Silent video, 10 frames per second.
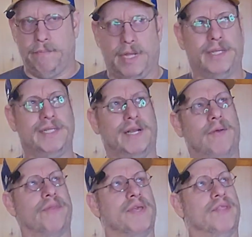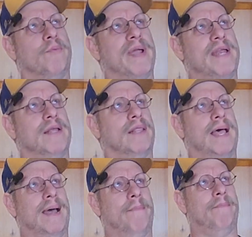At least I don't think they're made in a
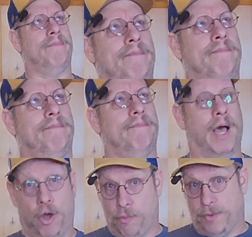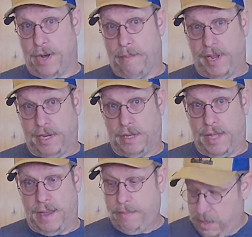lab. I hope they're not made in a lab.